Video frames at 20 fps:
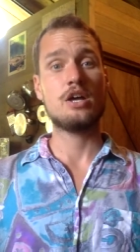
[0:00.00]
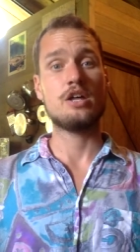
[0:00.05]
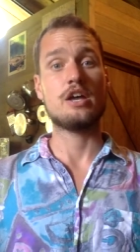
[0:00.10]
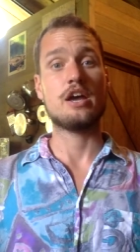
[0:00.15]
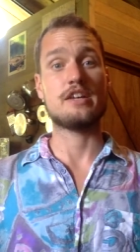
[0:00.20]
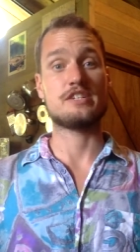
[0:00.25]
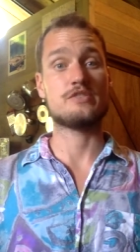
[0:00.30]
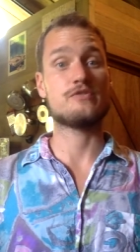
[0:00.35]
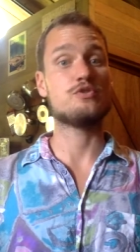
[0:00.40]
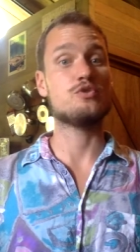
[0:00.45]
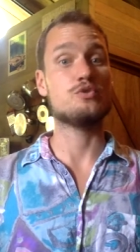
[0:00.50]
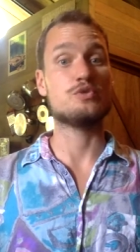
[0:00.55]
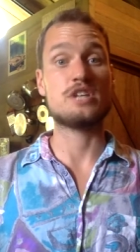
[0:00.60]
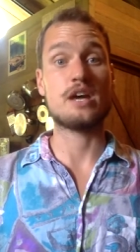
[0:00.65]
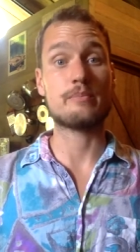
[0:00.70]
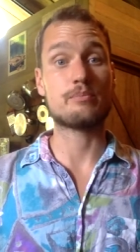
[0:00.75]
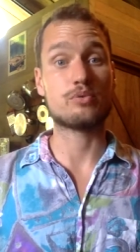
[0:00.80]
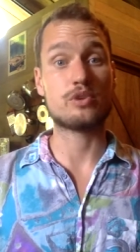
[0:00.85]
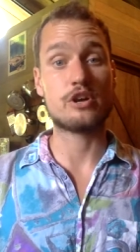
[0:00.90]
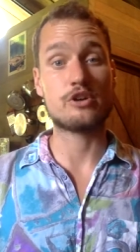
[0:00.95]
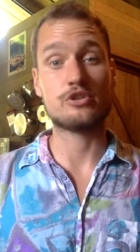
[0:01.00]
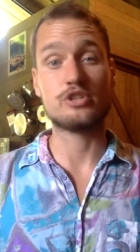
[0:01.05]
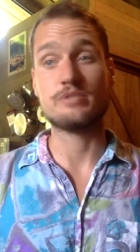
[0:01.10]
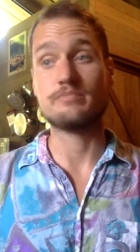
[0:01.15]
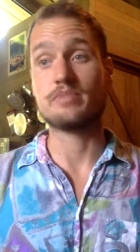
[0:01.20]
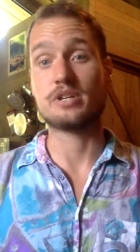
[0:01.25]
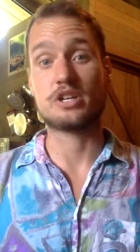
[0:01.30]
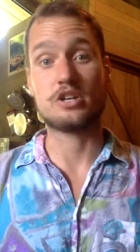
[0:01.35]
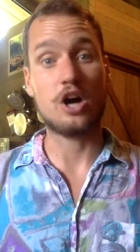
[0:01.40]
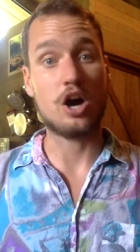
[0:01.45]
as if you temporarily
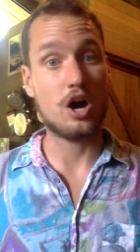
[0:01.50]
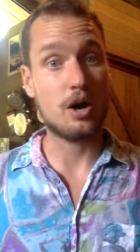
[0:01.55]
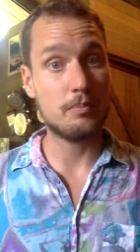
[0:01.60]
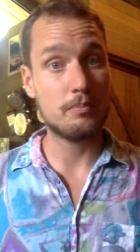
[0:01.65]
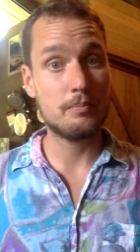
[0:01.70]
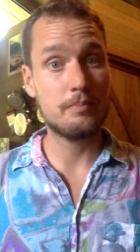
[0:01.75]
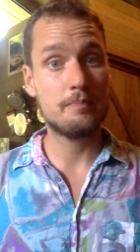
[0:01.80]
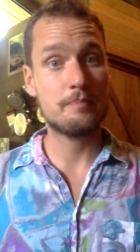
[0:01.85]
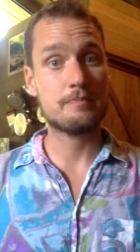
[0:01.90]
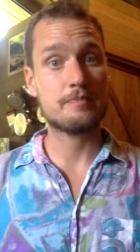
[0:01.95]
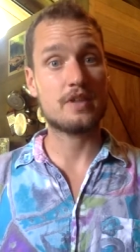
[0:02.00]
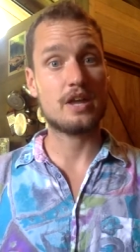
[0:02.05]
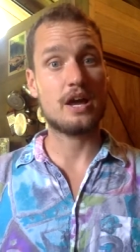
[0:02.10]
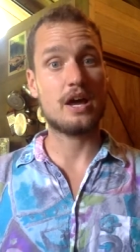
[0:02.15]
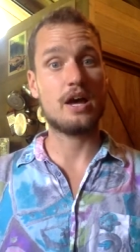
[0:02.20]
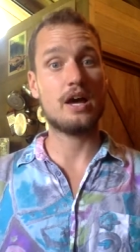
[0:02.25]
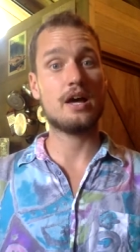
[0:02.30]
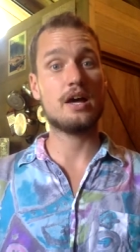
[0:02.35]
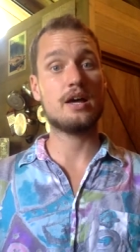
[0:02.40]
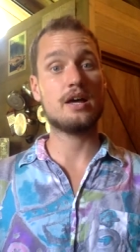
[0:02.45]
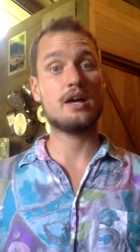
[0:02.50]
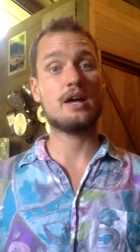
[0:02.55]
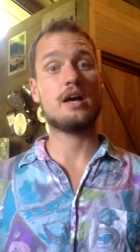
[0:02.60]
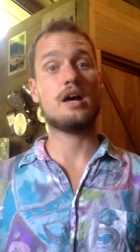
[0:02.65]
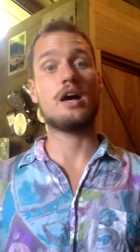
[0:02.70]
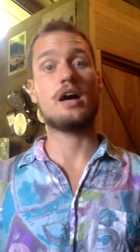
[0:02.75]
become uh,